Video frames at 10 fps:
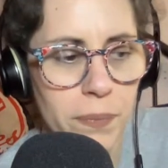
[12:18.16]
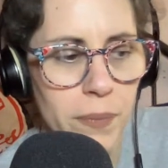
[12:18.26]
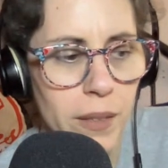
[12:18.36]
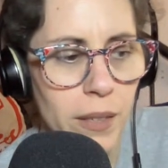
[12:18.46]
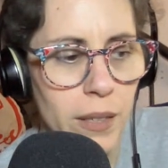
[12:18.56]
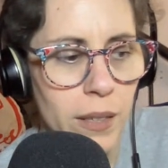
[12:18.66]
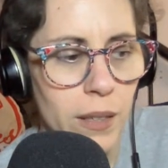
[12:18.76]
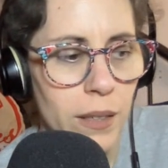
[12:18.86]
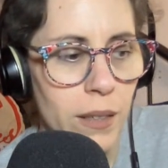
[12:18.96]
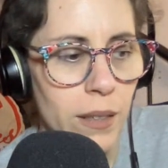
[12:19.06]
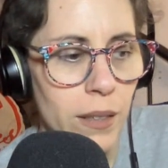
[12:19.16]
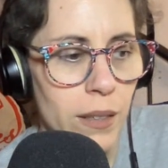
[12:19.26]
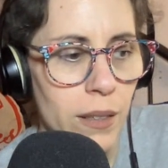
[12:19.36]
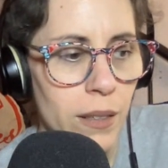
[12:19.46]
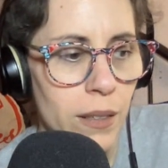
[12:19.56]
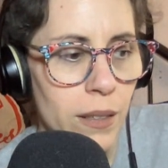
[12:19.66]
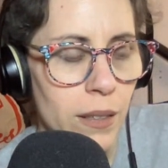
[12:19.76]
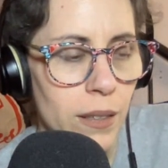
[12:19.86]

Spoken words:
(no one is talking)